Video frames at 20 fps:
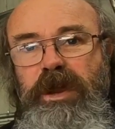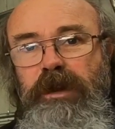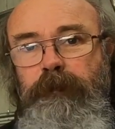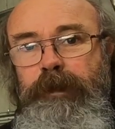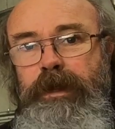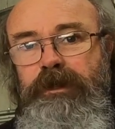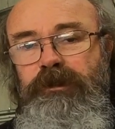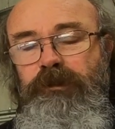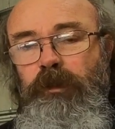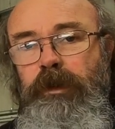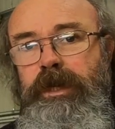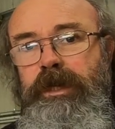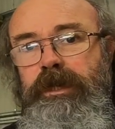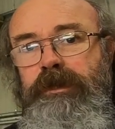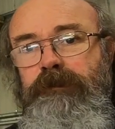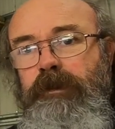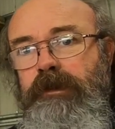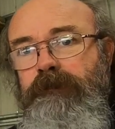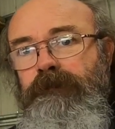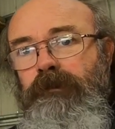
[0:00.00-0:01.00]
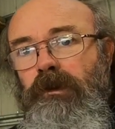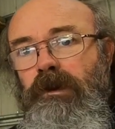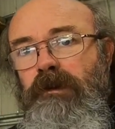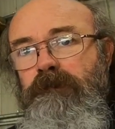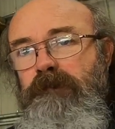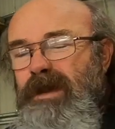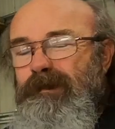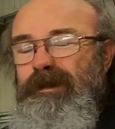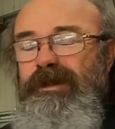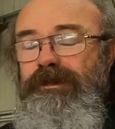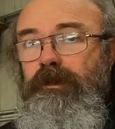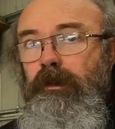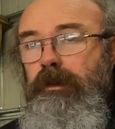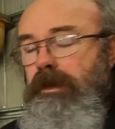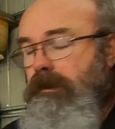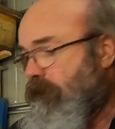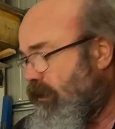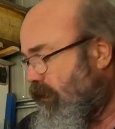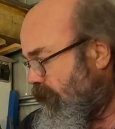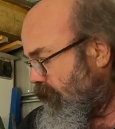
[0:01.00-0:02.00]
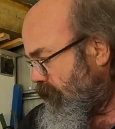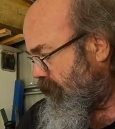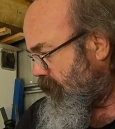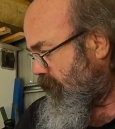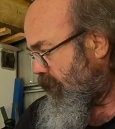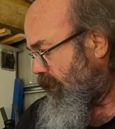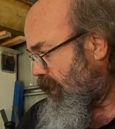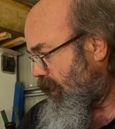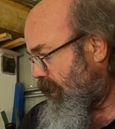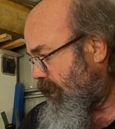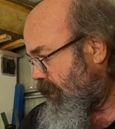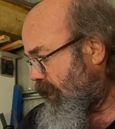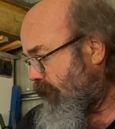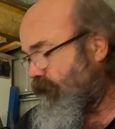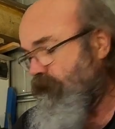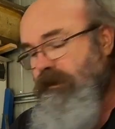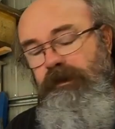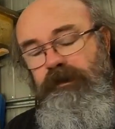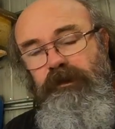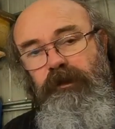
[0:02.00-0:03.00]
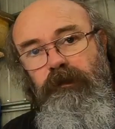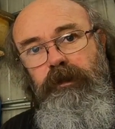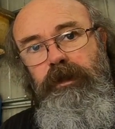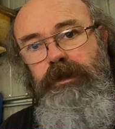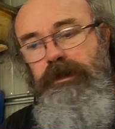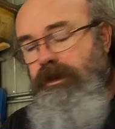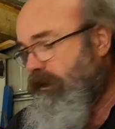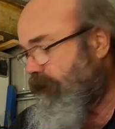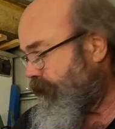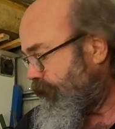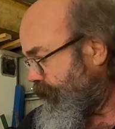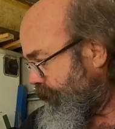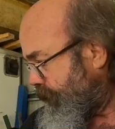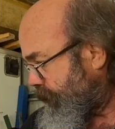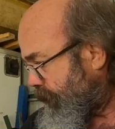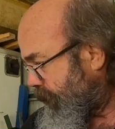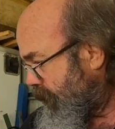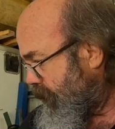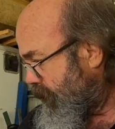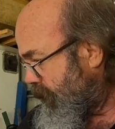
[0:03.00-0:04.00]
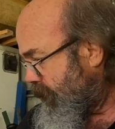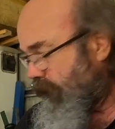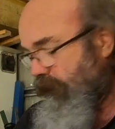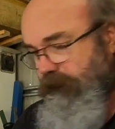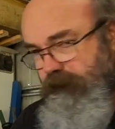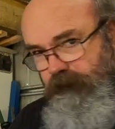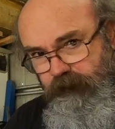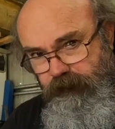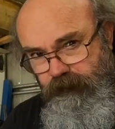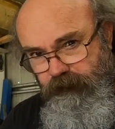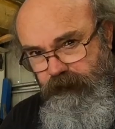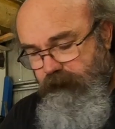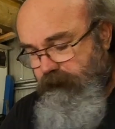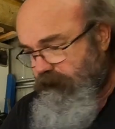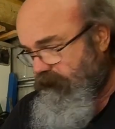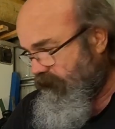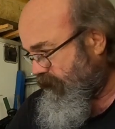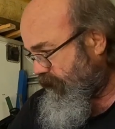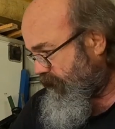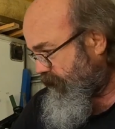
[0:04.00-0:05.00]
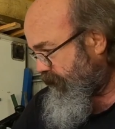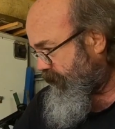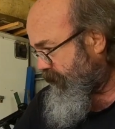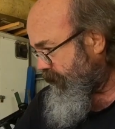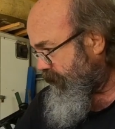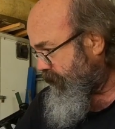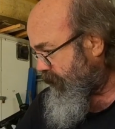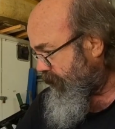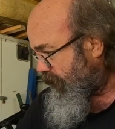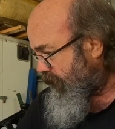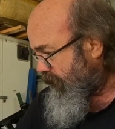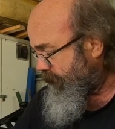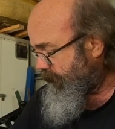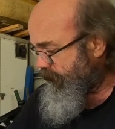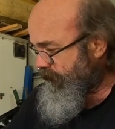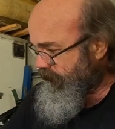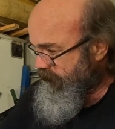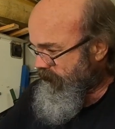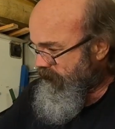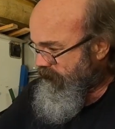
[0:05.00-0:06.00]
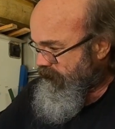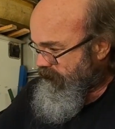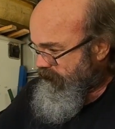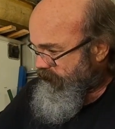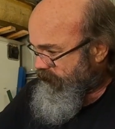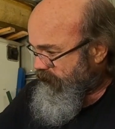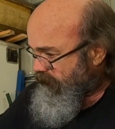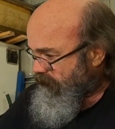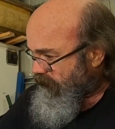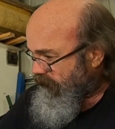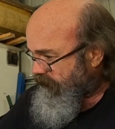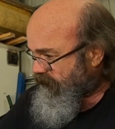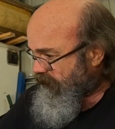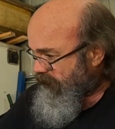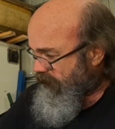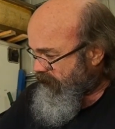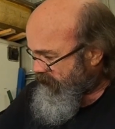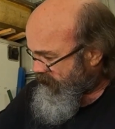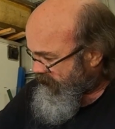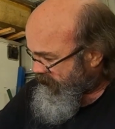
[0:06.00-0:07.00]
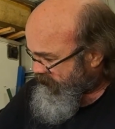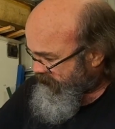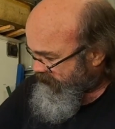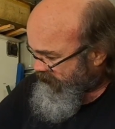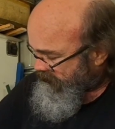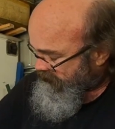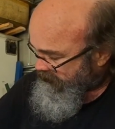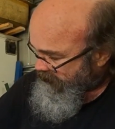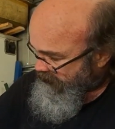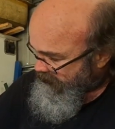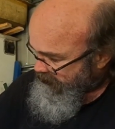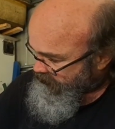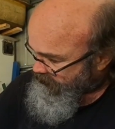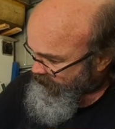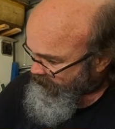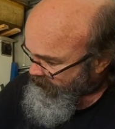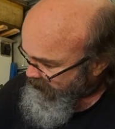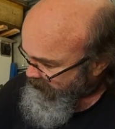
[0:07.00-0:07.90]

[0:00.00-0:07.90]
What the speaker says: around about 20, 25, maybe 30 mil. Haven't decided yet. This is this idea. Then also I run a